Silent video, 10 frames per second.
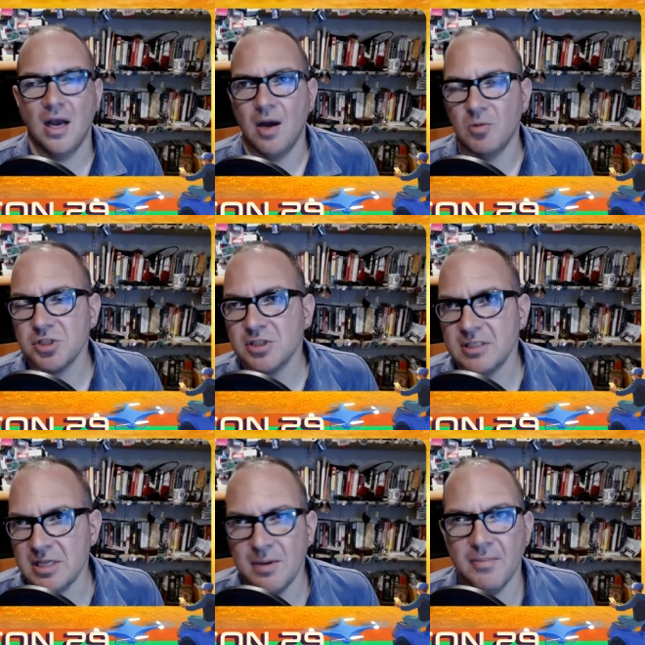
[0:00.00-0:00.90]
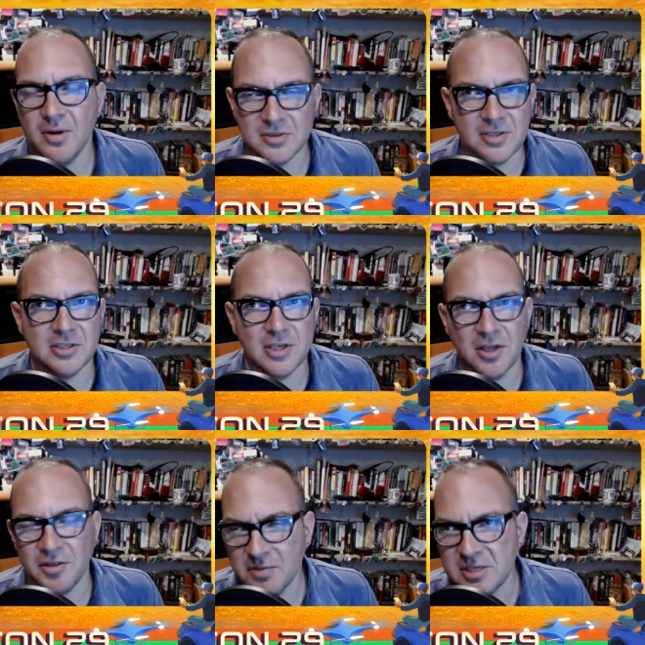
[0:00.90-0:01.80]
which decomposed into
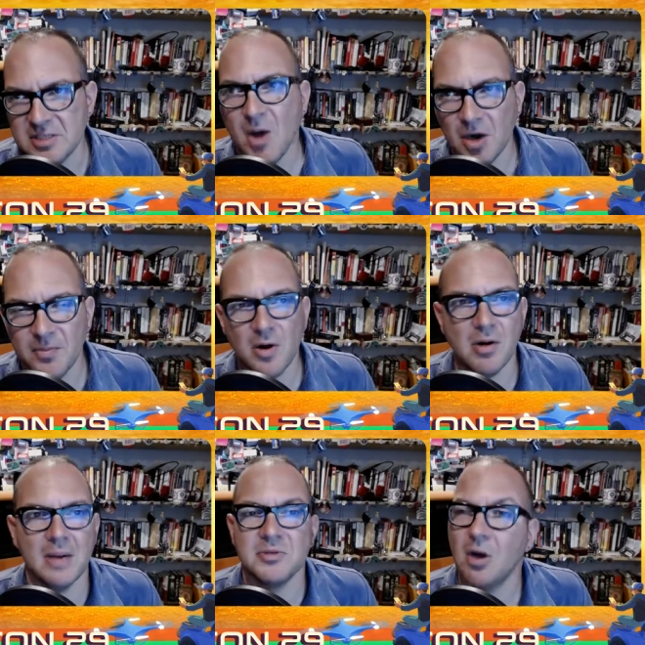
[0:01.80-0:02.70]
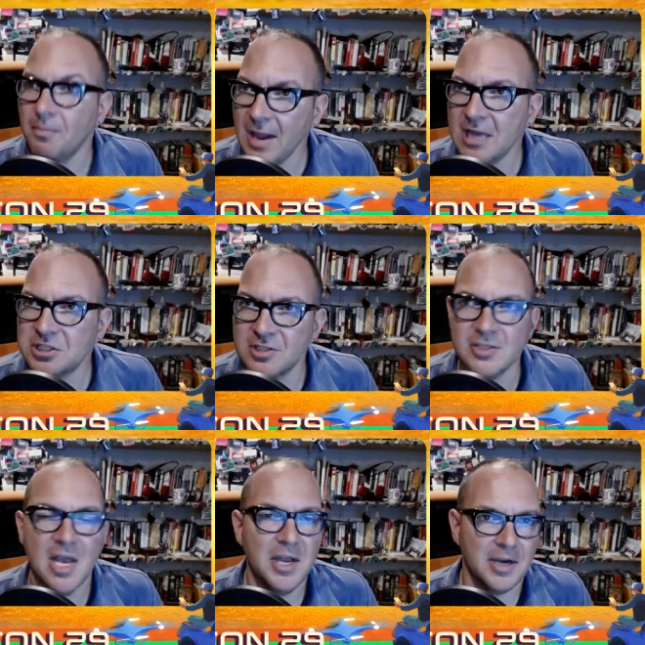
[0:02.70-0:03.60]
three smaller programs called Pages,
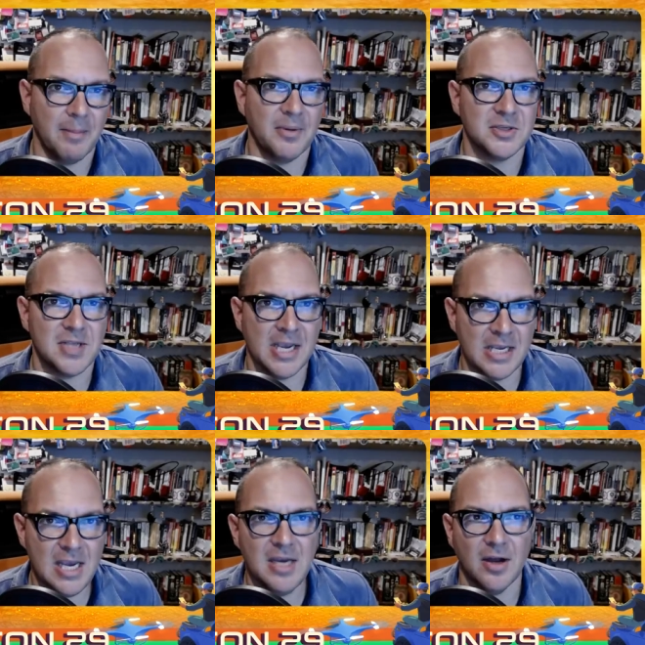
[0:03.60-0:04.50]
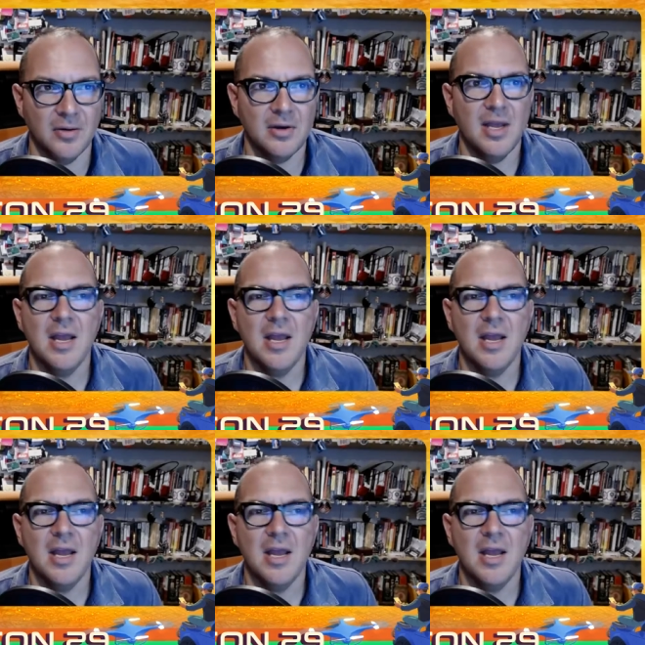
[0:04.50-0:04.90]
Numbers, and Keynote,